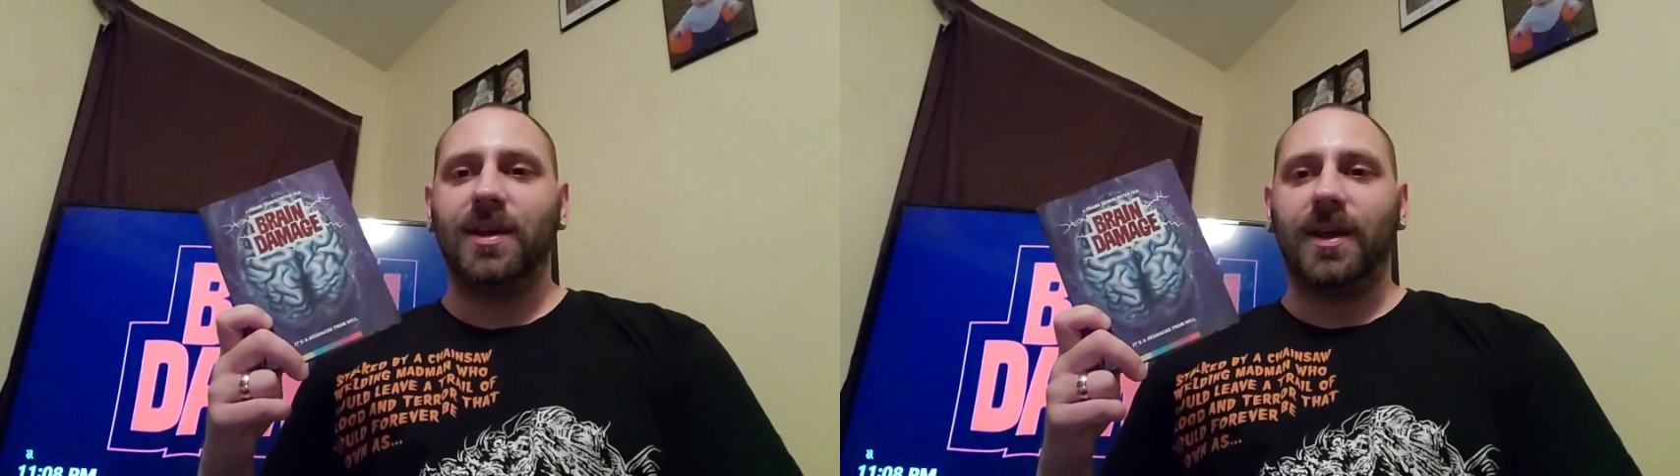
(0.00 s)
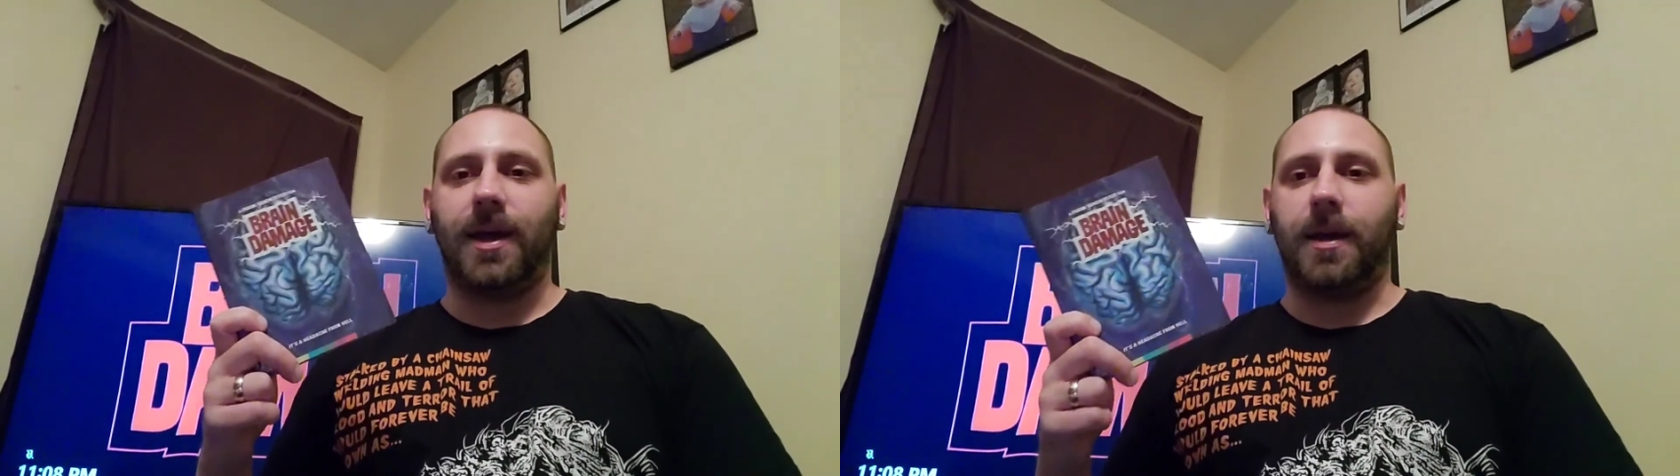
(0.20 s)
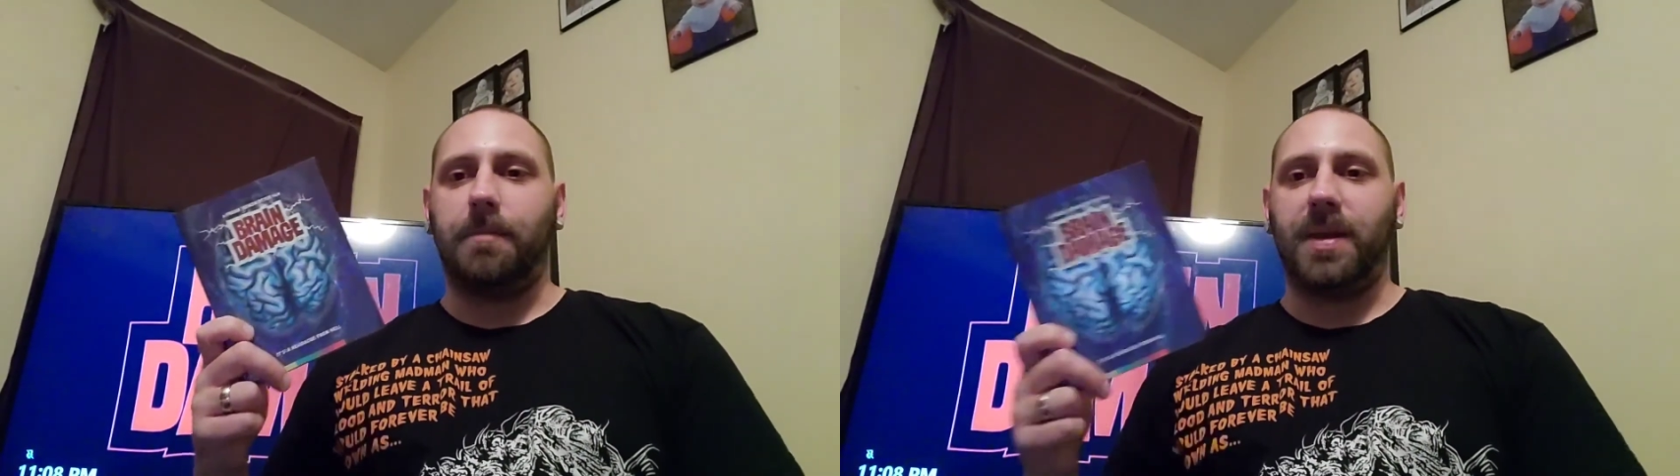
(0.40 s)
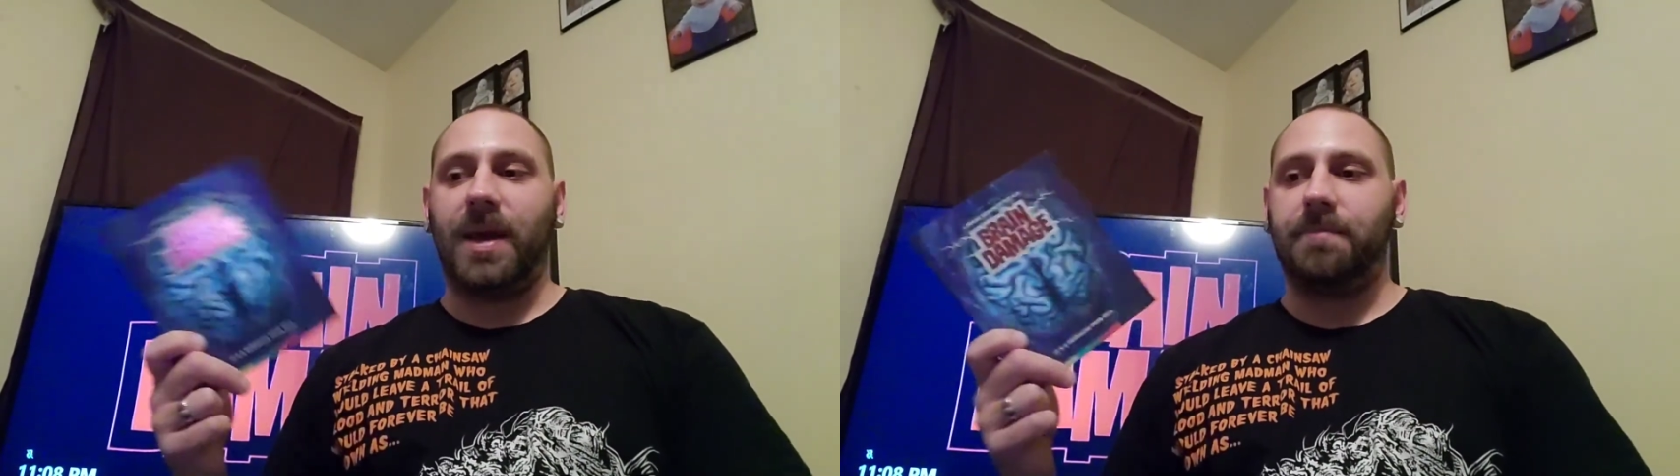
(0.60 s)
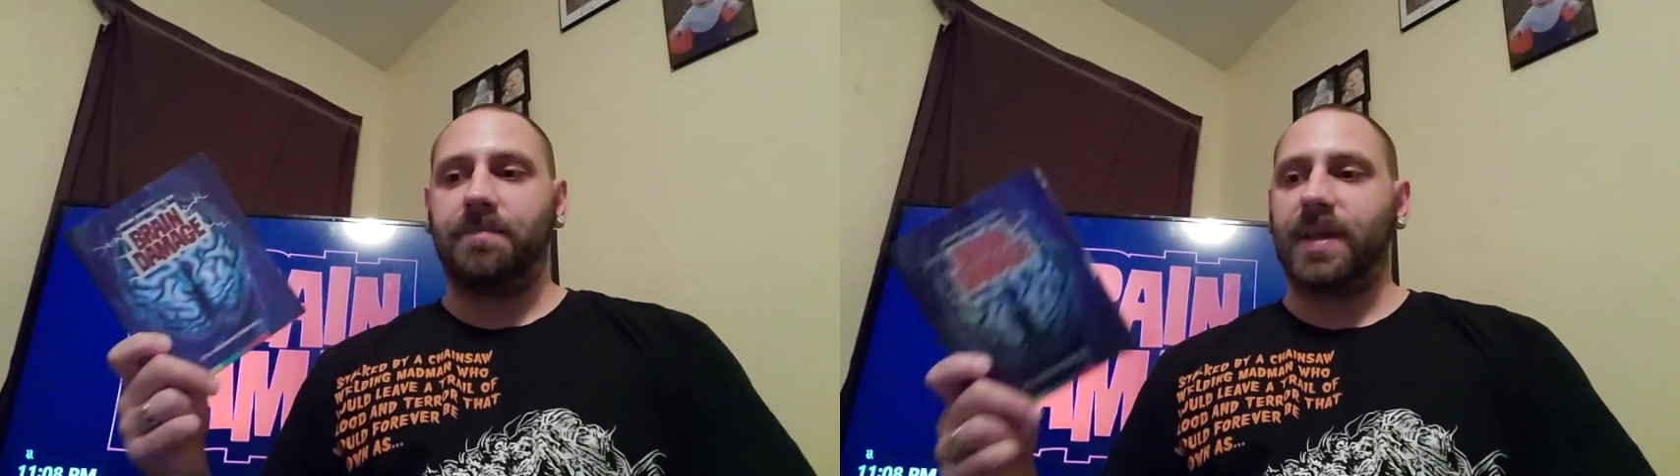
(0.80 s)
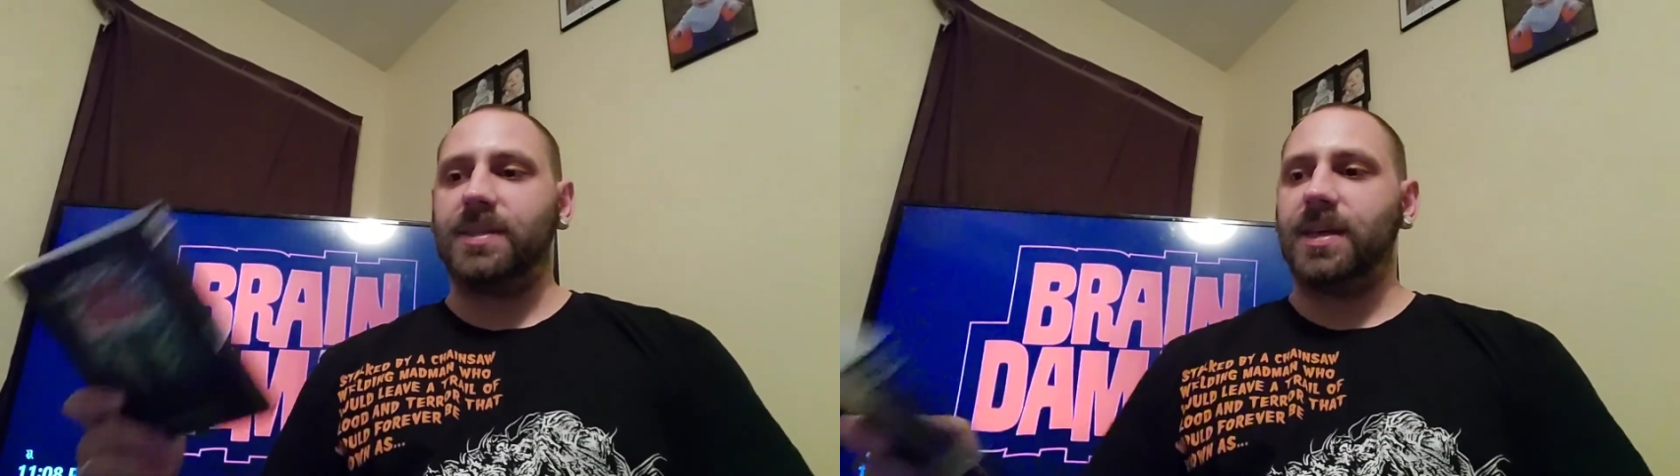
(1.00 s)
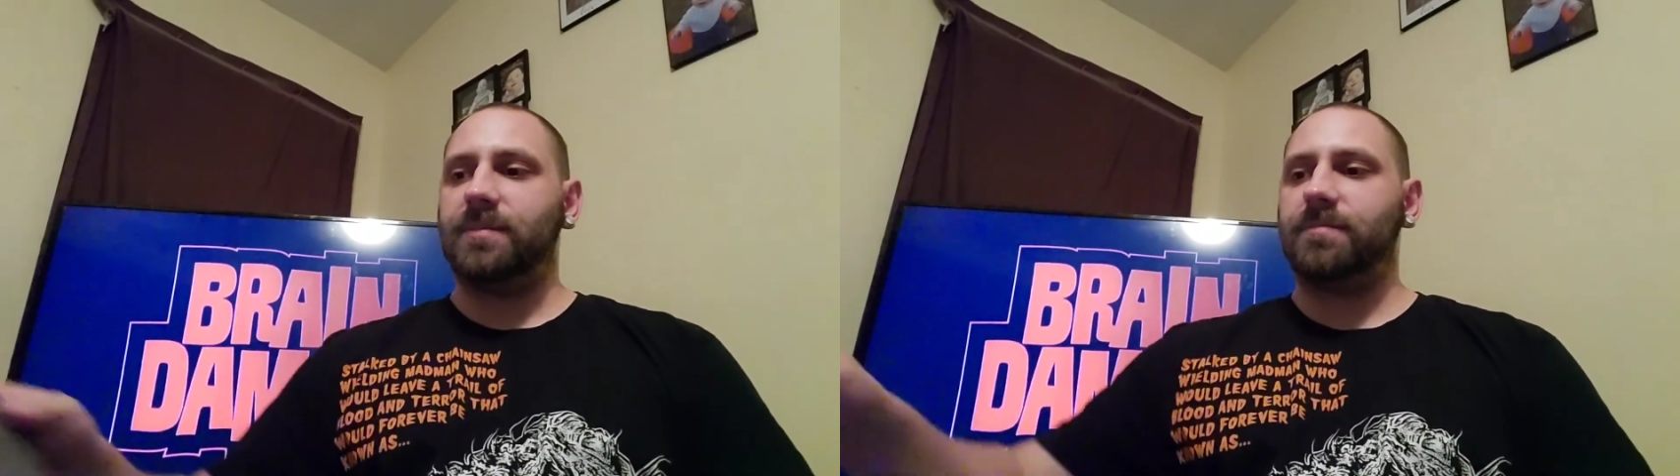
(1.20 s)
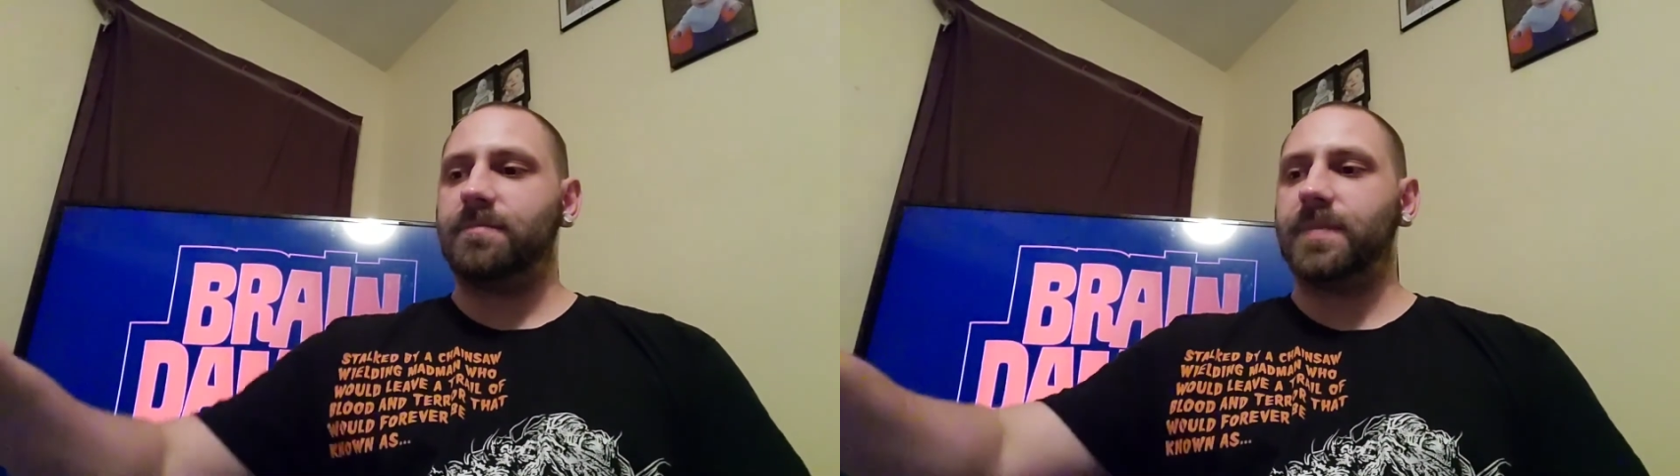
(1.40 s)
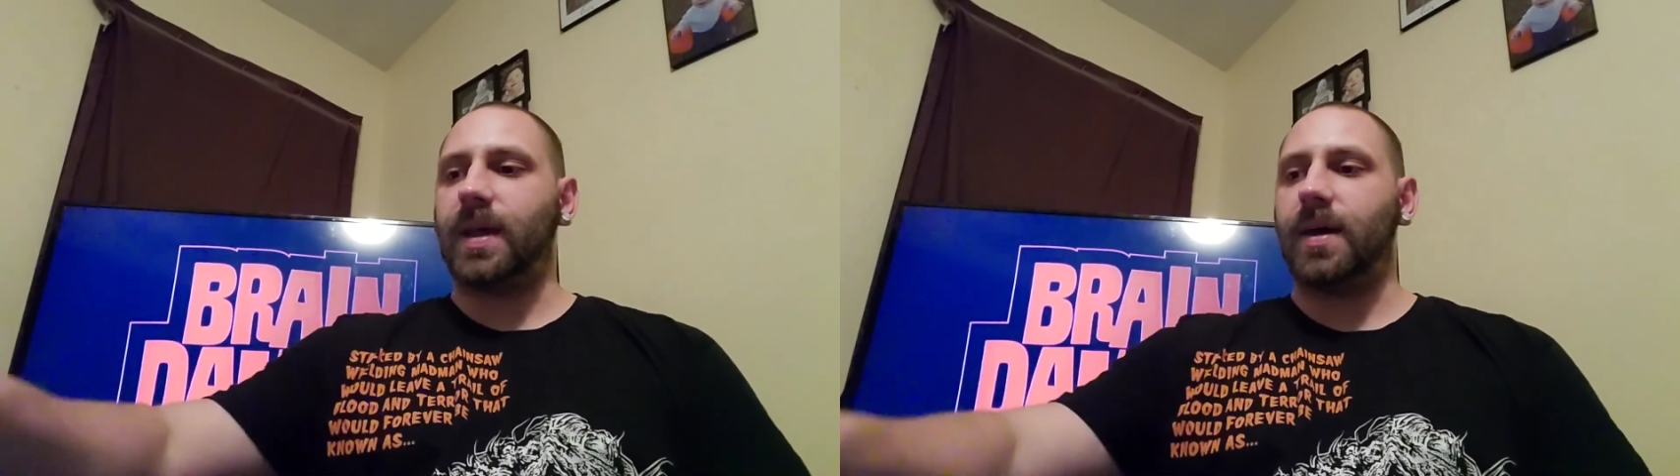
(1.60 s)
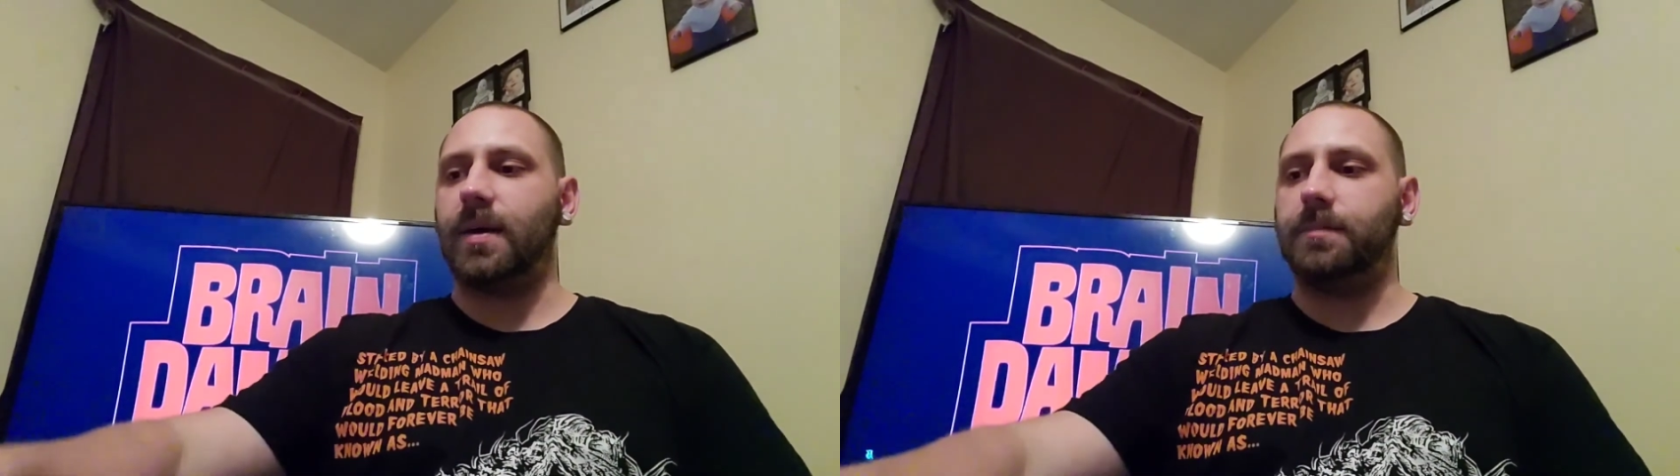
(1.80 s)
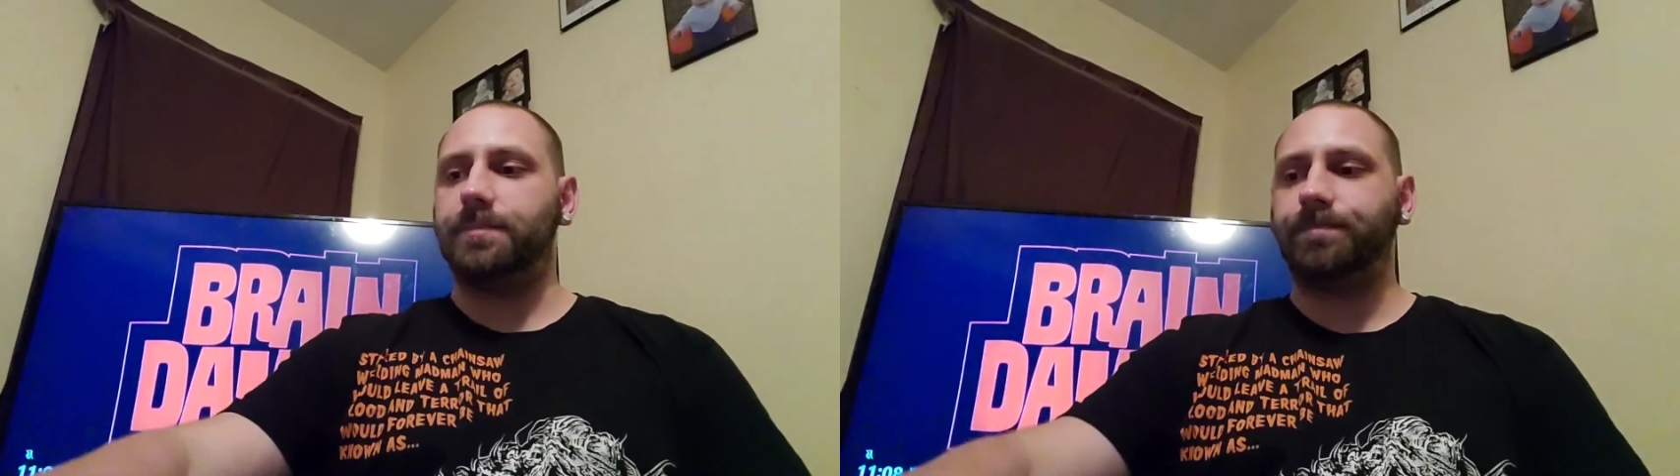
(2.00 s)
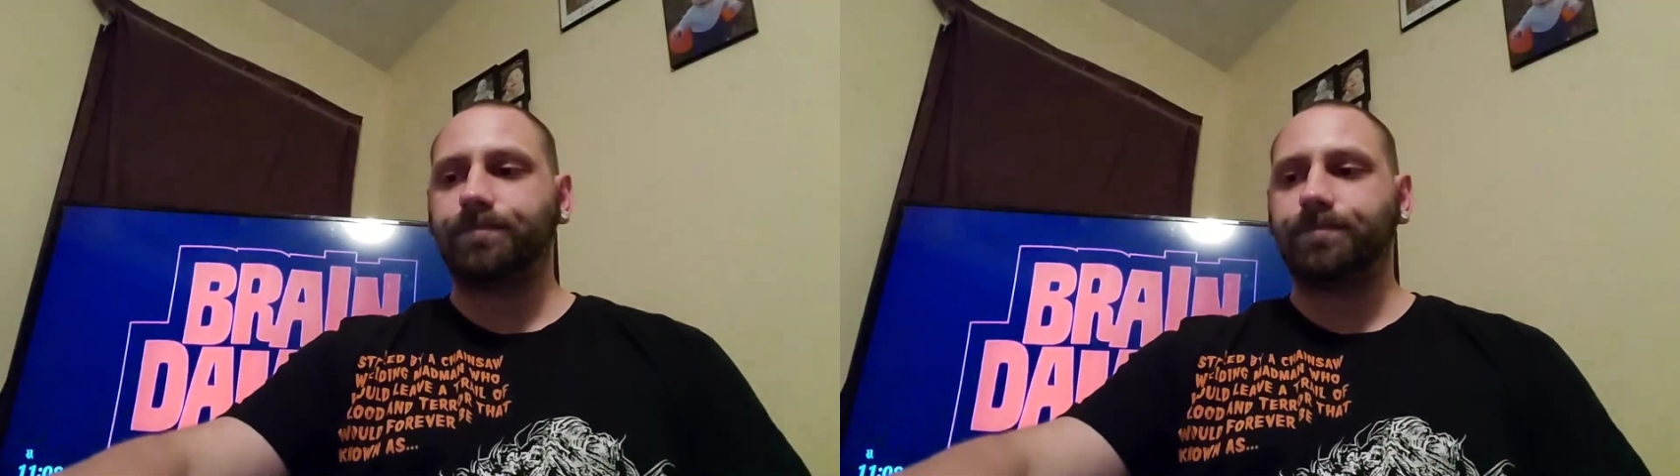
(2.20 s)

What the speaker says: But yeah, that's it. Um,